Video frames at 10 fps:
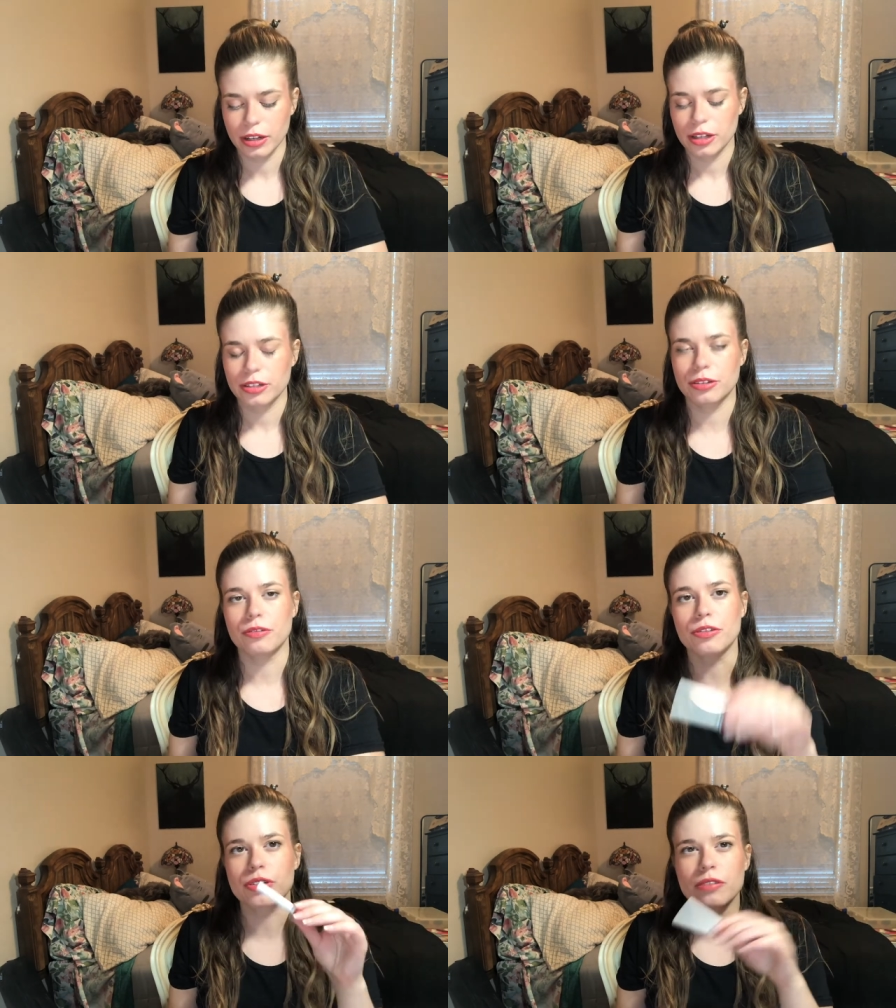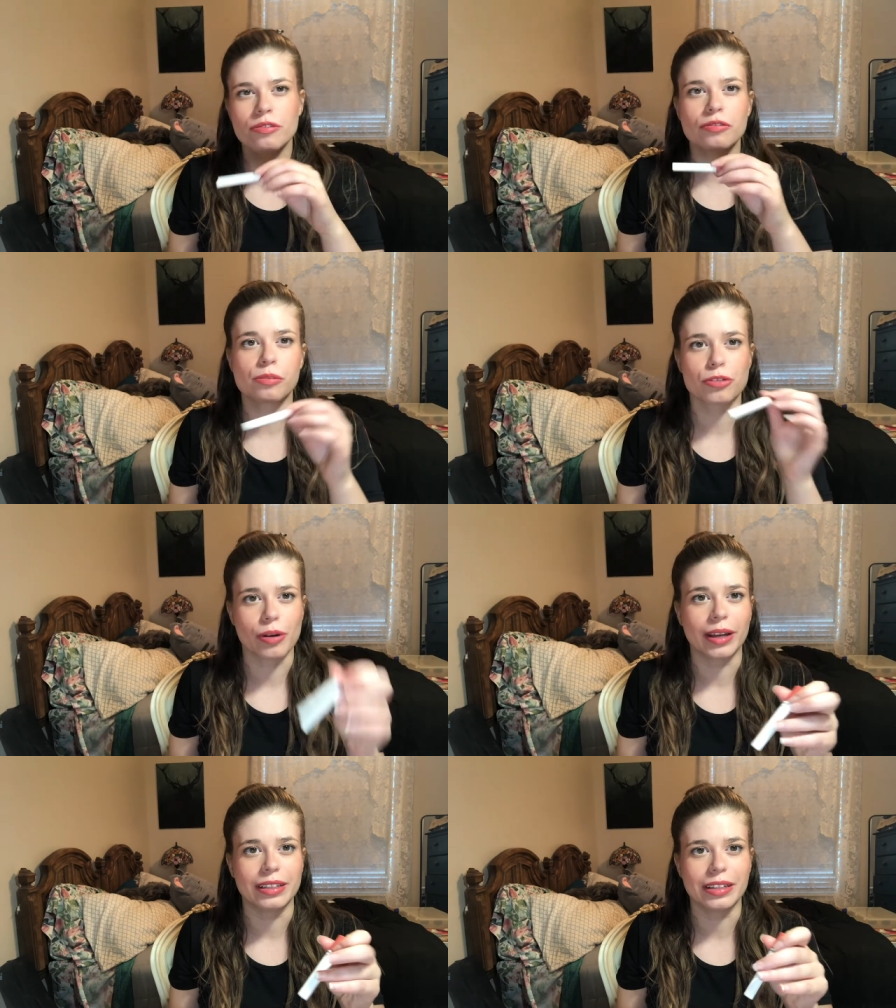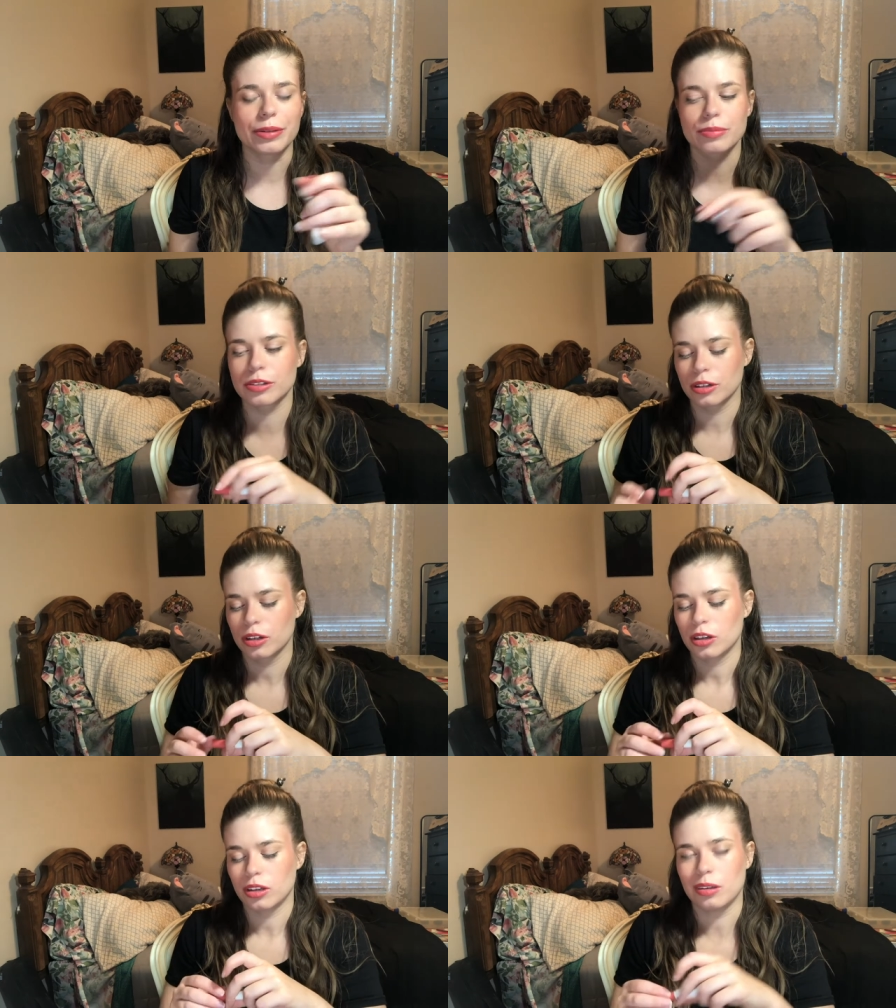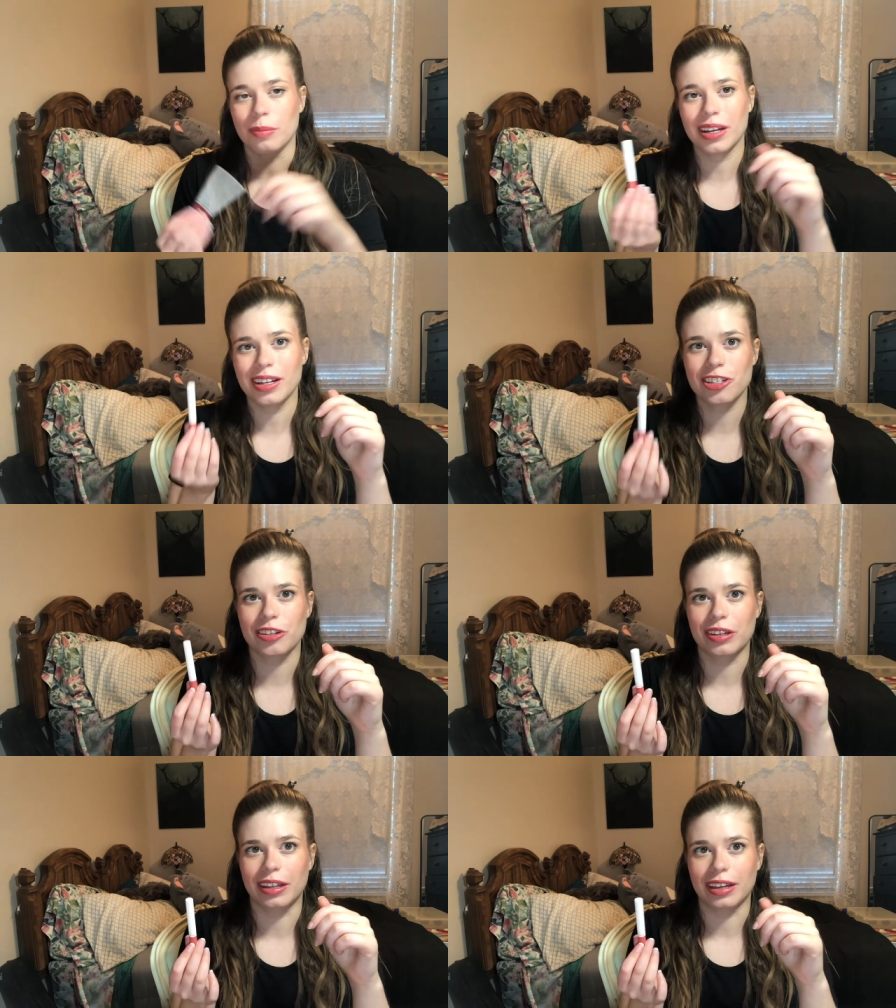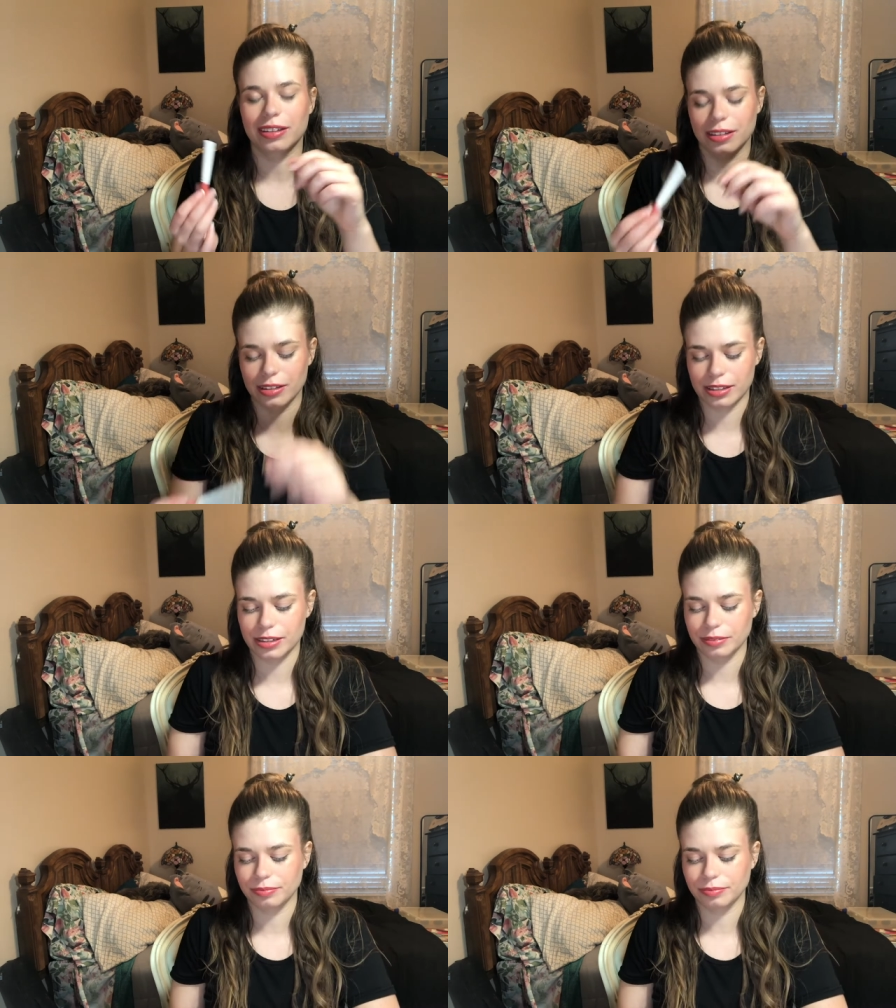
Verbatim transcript: So if you suffer from dry lips, you might actually like this.